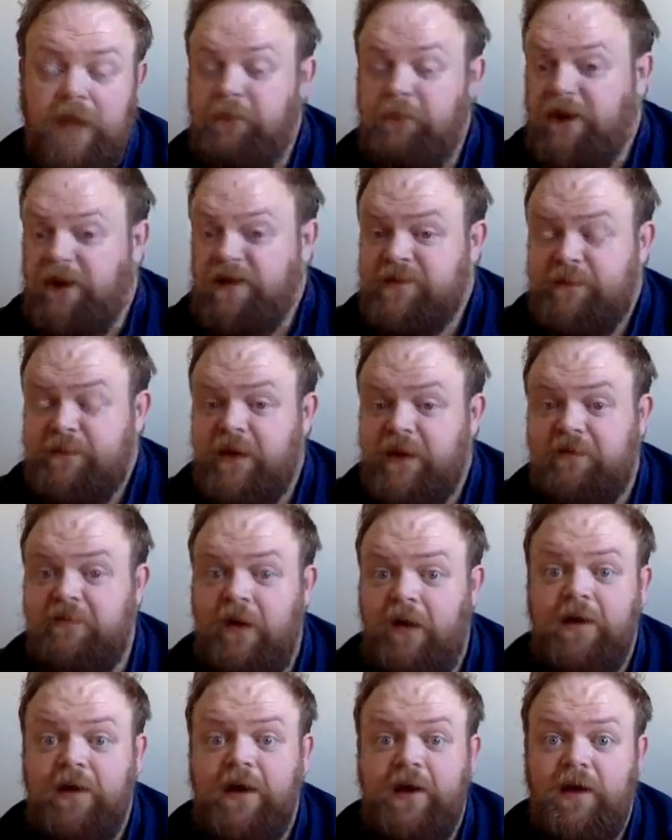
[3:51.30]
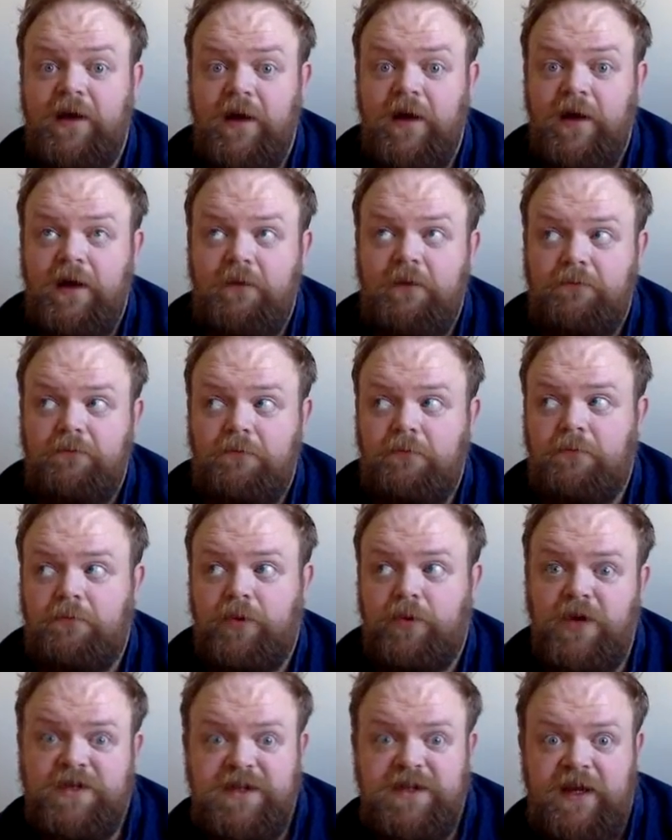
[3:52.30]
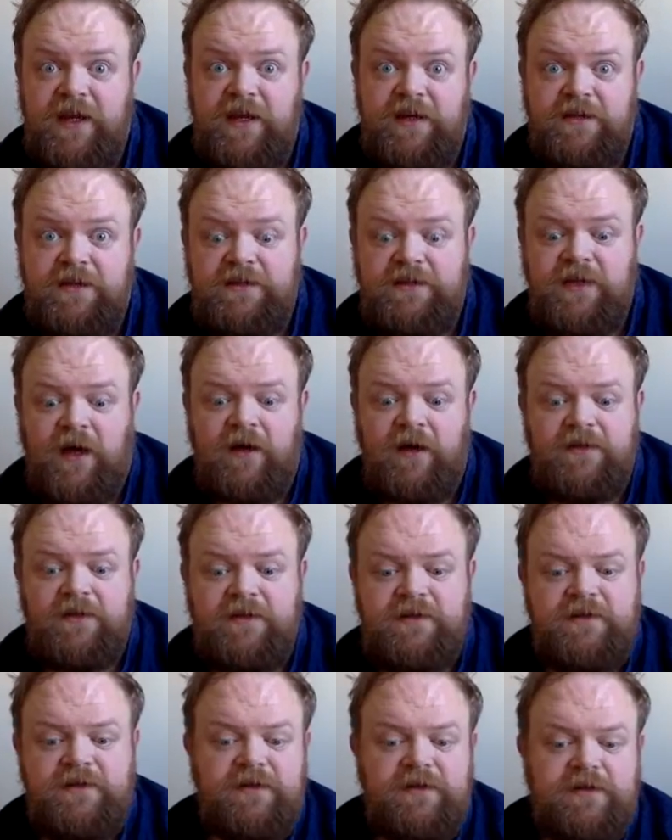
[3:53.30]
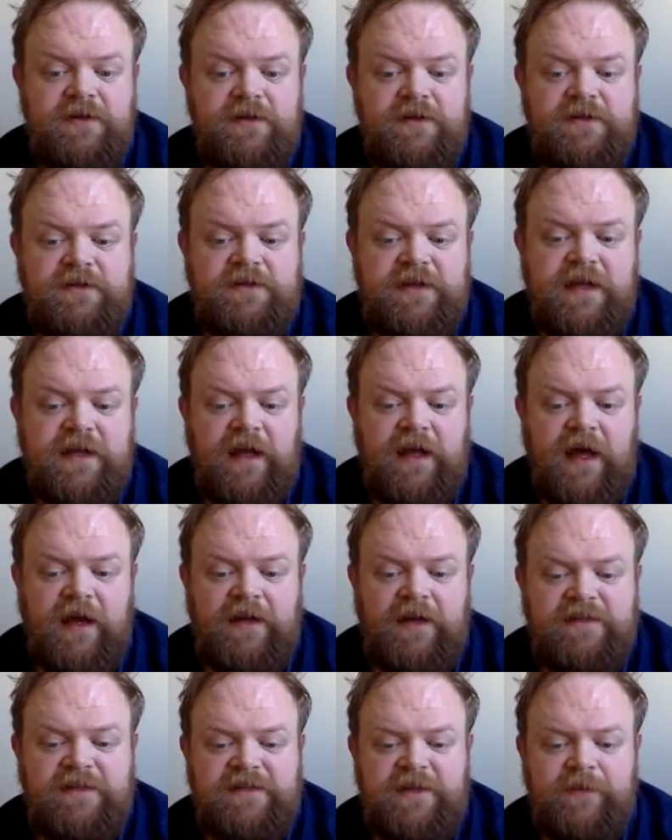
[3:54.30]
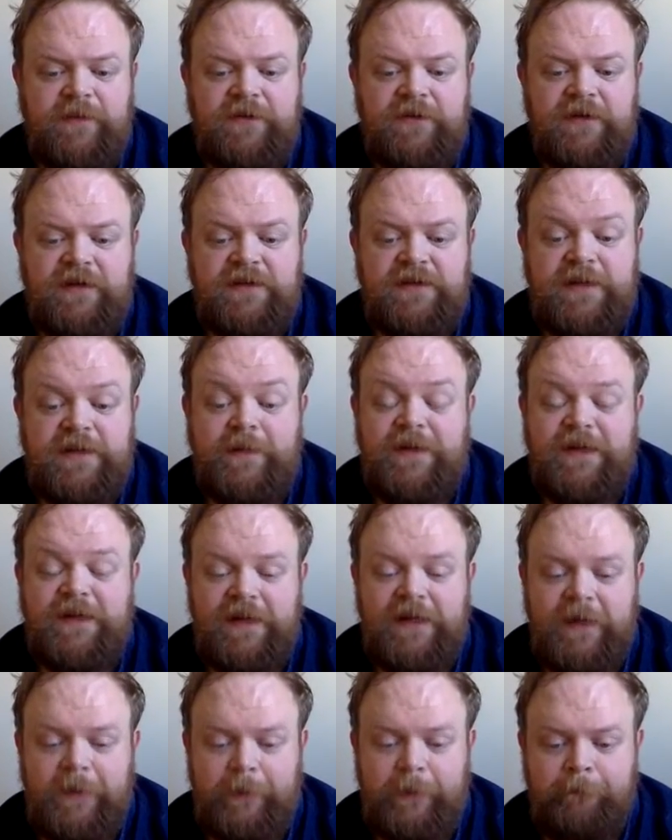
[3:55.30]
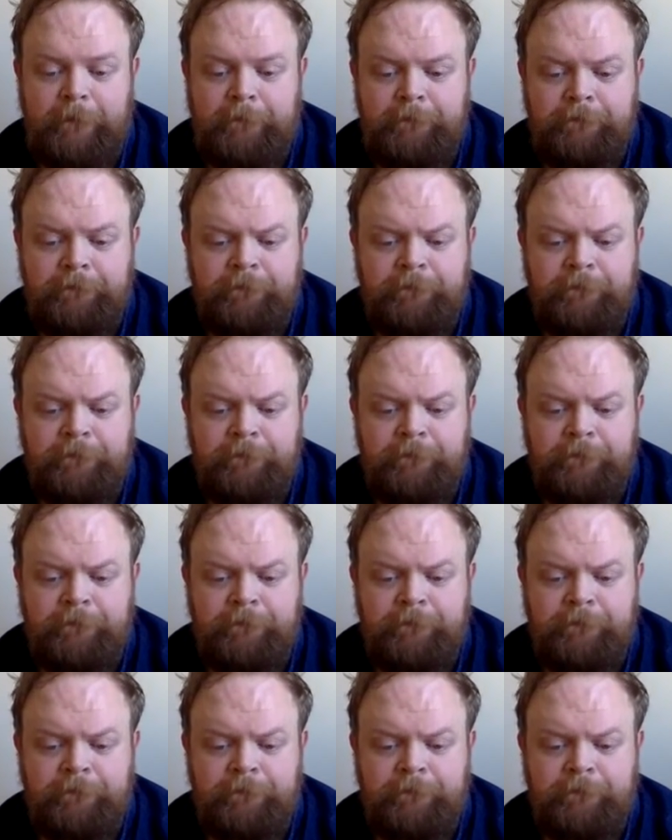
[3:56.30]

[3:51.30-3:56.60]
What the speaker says: "It must be a very pretty dance," said Alice timidly.